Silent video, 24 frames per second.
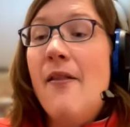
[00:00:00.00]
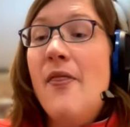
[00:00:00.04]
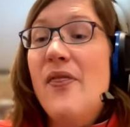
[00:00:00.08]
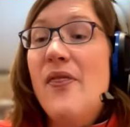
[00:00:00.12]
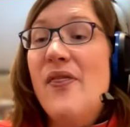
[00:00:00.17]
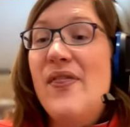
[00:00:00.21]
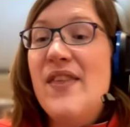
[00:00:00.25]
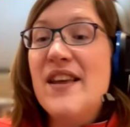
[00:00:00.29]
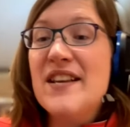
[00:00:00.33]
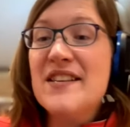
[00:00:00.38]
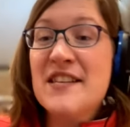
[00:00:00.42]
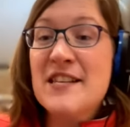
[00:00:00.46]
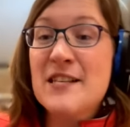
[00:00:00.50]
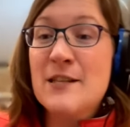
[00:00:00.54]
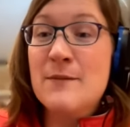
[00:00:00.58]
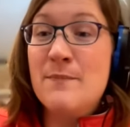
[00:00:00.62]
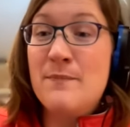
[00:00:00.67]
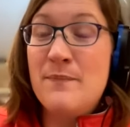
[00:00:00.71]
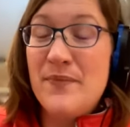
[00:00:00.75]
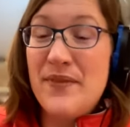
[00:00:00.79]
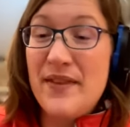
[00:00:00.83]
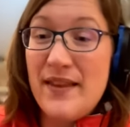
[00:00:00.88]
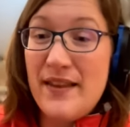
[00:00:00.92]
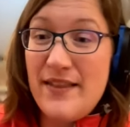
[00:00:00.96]
This is,
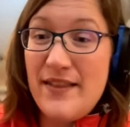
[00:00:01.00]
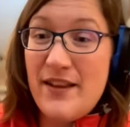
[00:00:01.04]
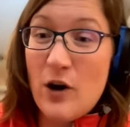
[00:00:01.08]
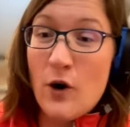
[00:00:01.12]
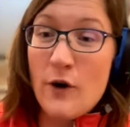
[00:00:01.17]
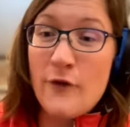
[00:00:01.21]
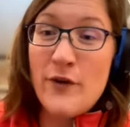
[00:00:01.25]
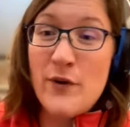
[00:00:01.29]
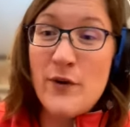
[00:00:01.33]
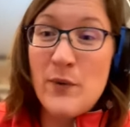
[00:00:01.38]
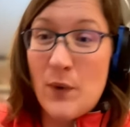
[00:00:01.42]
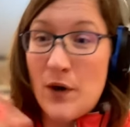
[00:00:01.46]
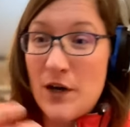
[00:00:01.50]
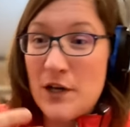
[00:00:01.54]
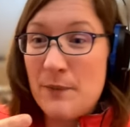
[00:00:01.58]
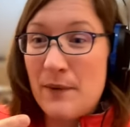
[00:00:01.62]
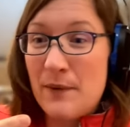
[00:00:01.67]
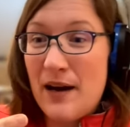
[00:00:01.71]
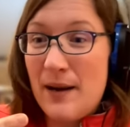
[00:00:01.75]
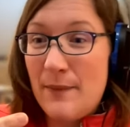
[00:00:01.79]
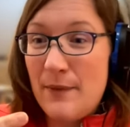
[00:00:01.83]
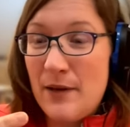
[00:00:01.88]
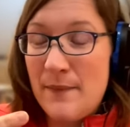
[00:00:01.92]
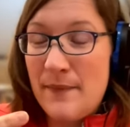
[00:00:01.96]
the orphan works
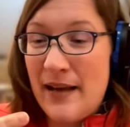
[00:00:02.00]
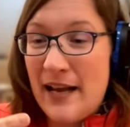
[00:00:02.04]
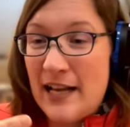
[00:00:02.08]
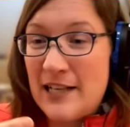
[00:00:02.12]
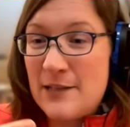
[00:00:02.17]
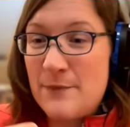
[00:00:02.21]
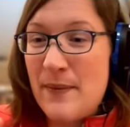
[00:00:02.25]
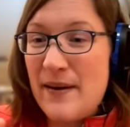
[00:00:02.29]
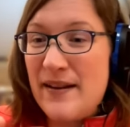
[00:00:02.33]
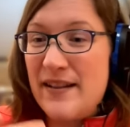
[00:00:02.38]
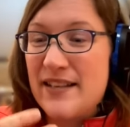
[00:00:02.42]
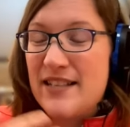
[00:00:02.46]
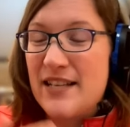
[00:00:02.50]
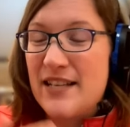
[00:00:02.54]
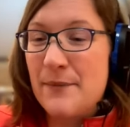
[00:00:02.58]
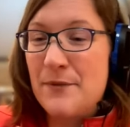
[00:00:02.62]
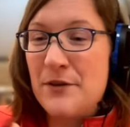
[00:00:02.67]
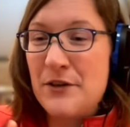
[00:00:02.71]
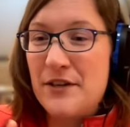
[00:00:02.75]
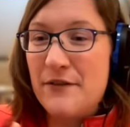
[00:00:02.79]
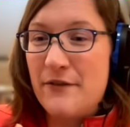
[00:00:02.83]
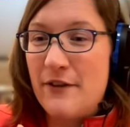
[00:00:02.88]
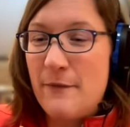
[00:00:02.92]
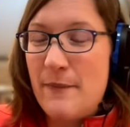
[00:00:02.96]
problem has been the
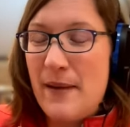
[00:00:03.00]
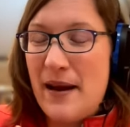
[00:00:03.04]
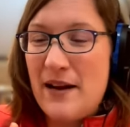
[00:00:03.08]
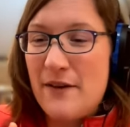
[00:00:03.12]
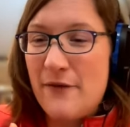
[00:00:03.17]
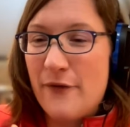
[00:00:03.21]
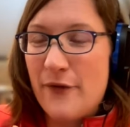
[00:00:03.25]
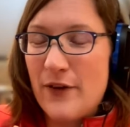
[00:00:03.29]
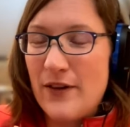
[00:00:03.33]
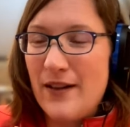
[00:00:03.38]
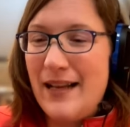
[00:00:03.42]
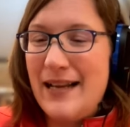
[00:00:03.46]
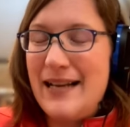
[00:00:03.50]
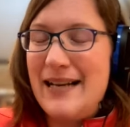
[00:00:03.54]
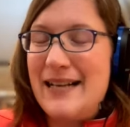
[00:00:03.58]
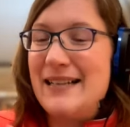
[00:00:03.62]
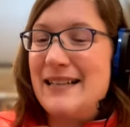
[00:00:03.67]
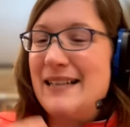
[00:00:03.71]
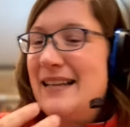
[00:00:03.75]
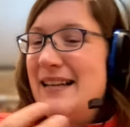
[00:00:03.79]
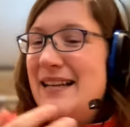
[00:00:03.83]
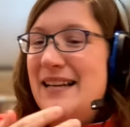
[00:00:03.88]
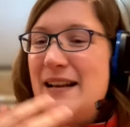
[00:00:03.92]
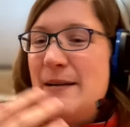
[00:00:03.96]
subject of debate for like
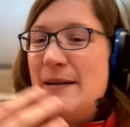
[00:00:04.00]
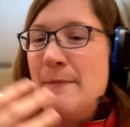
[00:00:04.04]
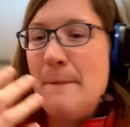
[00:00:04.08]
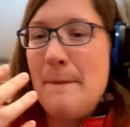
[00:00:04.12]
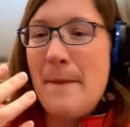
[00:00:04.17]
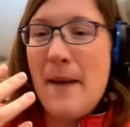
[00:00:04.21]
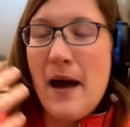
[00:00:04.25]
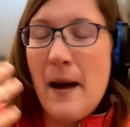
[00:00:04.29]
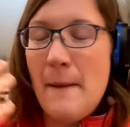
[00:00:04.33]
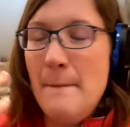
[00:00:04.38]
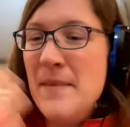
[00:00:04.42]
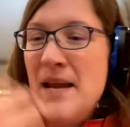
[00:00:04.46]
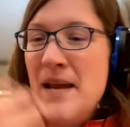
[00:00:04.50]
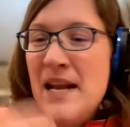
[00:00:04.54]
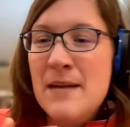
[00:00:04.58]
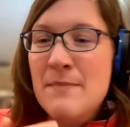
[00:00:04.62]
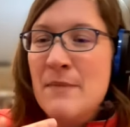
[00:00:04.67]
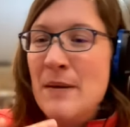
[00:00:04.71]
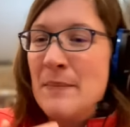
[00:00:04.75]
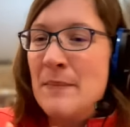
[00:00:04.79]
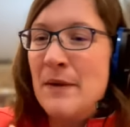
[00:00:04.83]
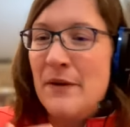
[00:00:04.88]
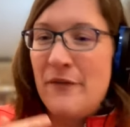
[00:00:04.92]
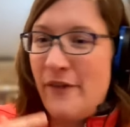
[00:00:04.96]
a
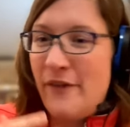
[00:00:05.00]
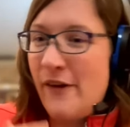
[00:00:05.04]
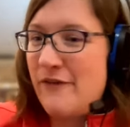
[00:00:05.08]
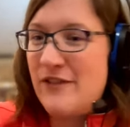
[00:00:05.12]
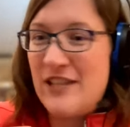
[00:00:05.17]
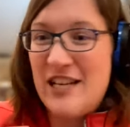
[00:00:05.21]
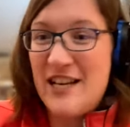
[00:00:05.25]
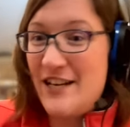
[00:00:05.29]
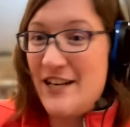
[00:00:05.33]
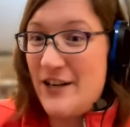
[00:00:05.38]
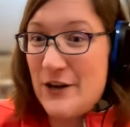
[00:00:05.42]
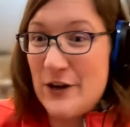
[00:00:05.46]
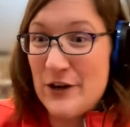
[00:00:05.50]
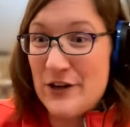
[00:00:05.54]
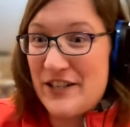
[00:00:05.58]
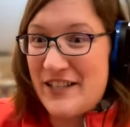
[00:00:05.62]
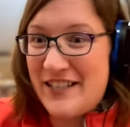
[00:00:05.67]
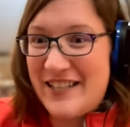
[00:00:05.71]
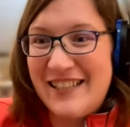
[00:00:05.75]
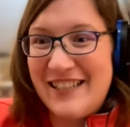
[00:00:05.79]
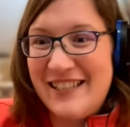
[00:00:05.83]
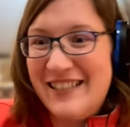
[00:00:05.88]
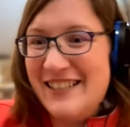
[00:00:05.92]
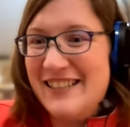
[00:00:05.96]
minimum of 15
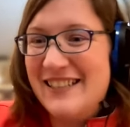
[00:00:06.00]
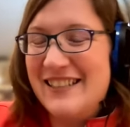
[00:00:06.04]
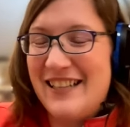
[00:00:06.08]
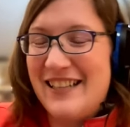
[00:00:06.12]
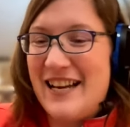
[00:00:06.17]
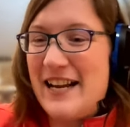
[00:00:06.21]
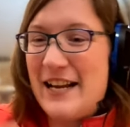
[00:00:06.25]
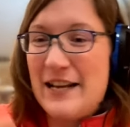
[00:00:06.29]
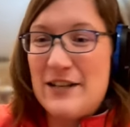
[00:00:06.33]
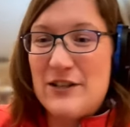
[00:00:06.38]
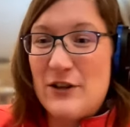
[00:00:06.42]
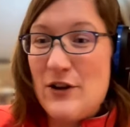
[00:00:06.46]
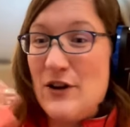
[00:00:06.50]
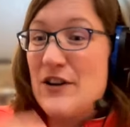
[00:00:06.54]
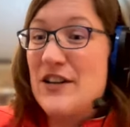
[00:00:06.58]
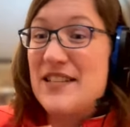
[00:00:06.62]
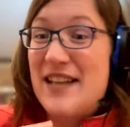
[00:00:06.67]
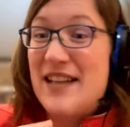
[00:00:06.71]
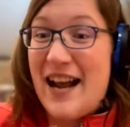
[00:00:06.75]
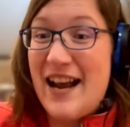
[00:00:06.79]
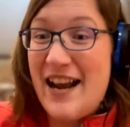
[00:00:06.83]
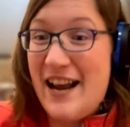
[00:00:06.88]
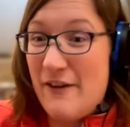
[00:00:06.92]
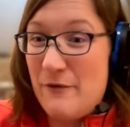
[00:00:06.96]
years, like as long as
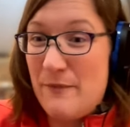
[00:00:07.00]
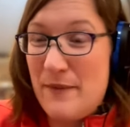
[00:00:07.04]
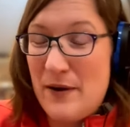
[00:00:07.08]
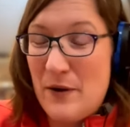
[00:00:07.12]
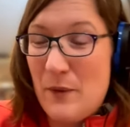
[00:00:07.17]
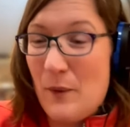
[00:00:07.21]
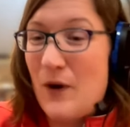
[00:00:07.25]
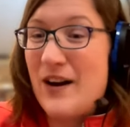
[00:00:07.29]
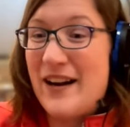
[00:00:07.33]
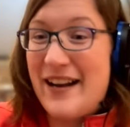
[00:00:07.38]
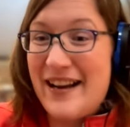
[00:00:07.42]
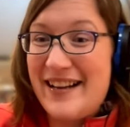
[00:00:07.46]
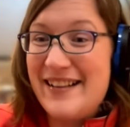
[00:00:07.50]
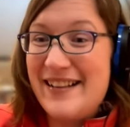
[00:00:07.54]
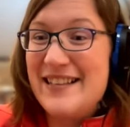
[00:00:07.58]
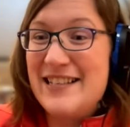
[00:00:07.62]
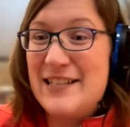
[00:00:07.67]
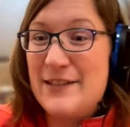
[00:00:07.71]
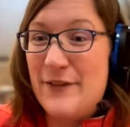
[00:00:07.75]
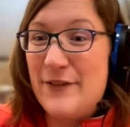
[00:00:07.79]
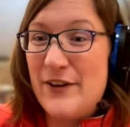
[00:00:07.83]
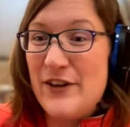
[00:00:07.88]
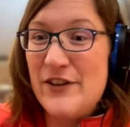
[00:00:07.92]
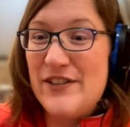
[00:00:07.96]
I have been working in
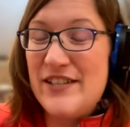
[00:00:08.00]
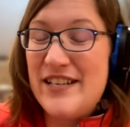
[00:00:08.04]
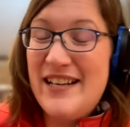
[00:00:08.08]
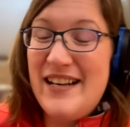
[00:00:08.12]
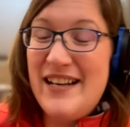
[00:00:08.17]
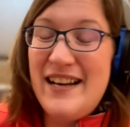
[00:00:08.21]
this field.